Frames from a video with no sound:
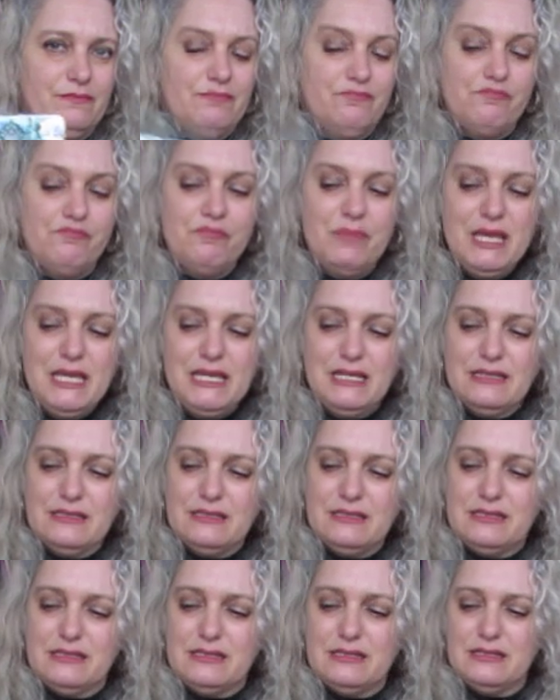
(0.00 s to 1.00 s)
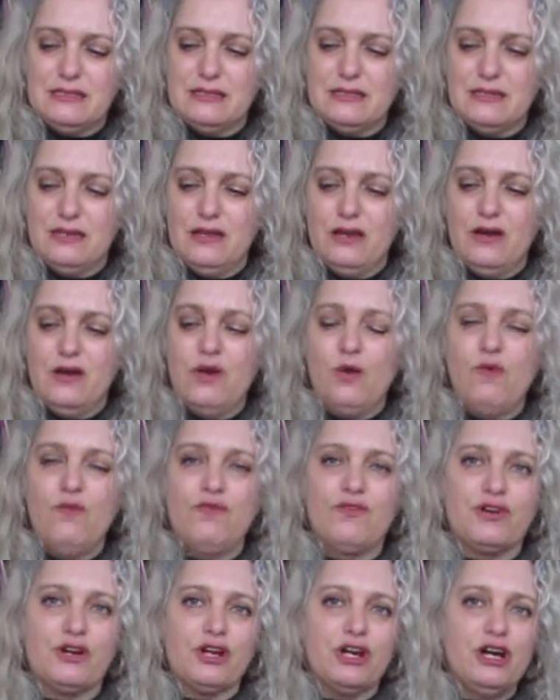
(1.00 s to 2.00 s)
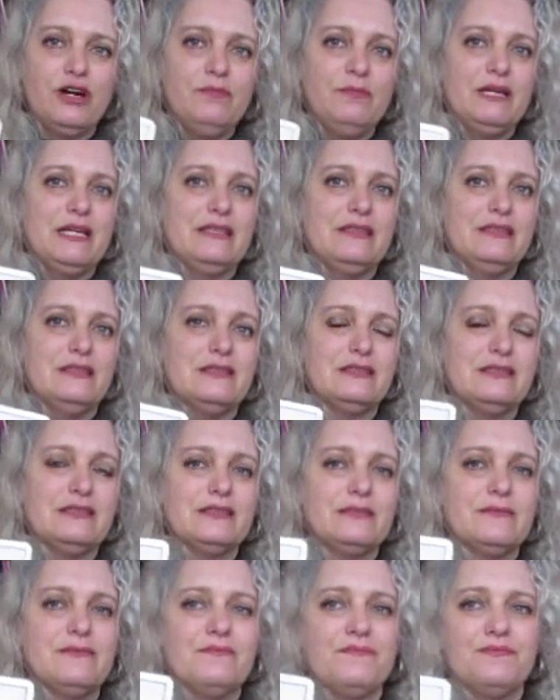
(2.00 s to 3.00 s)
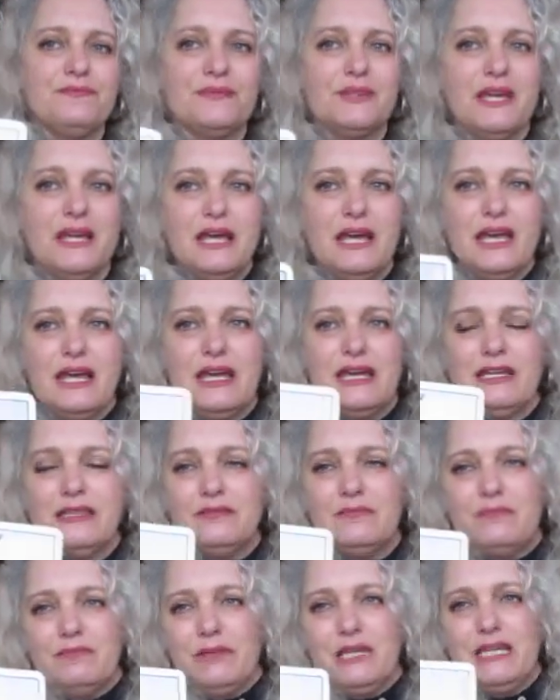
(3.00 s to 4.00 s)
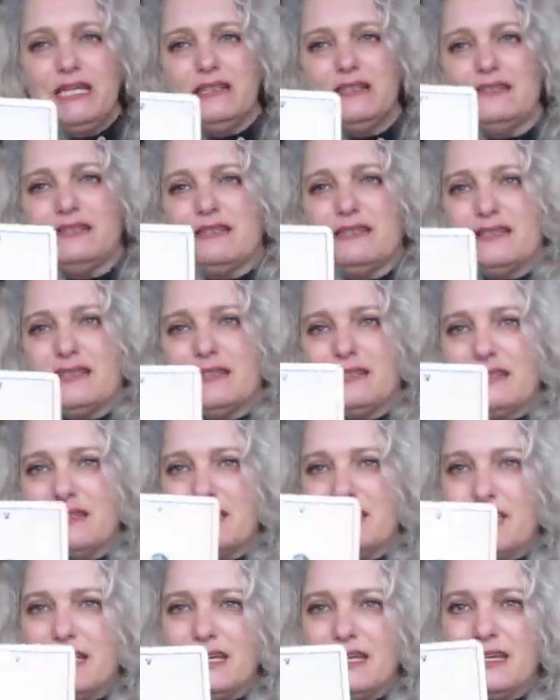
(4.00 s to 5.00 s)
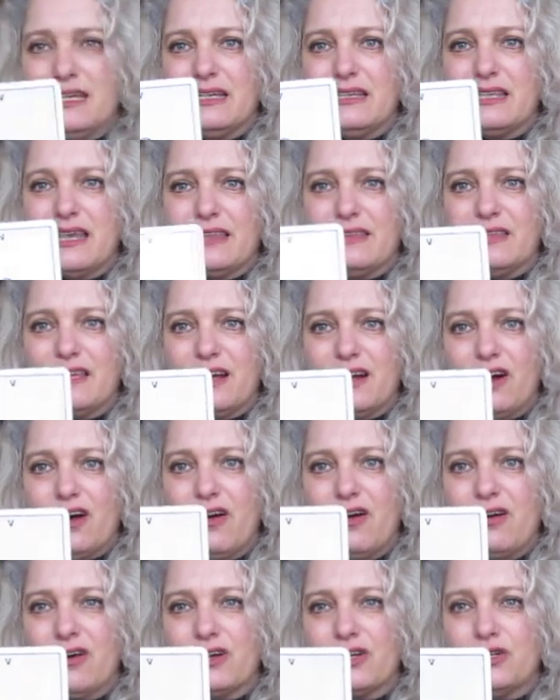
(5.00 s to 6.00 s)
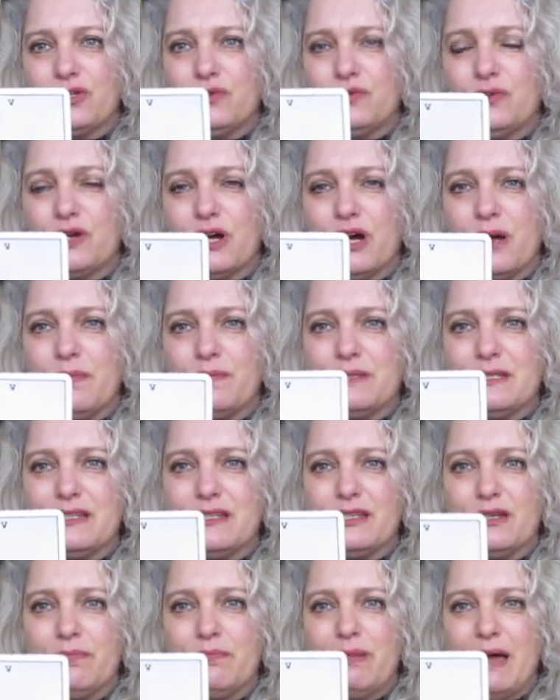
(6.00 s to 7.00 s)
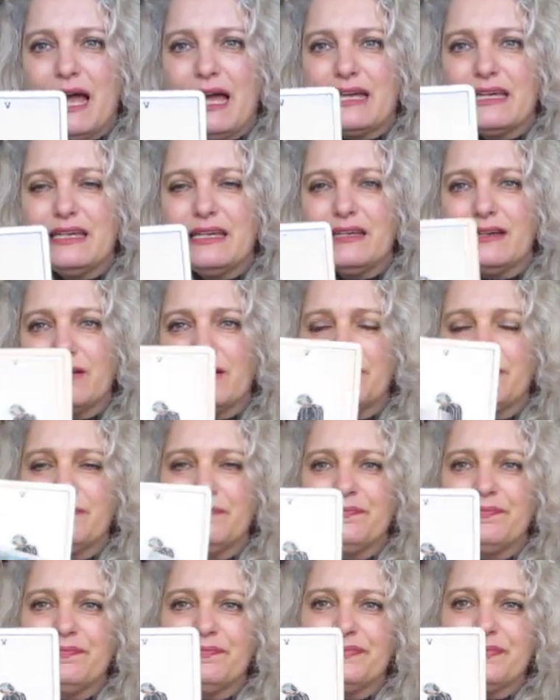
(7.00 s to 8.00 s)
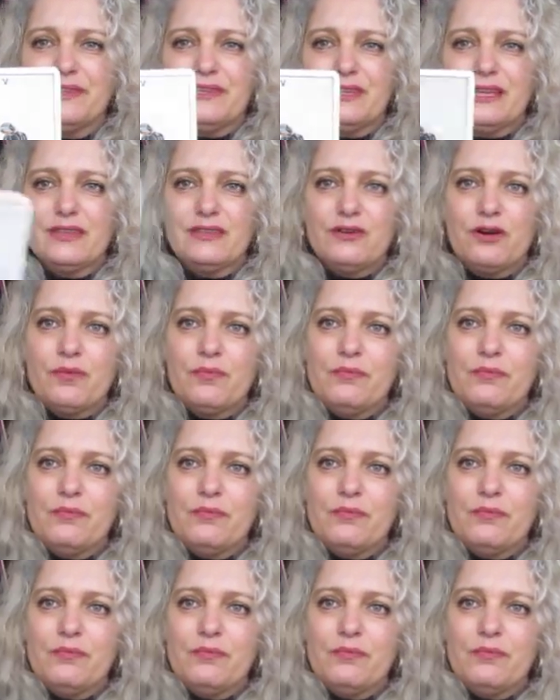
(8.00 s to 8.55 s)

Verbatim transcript: means overcoming this. It means seeing that there are two cups in the back here that are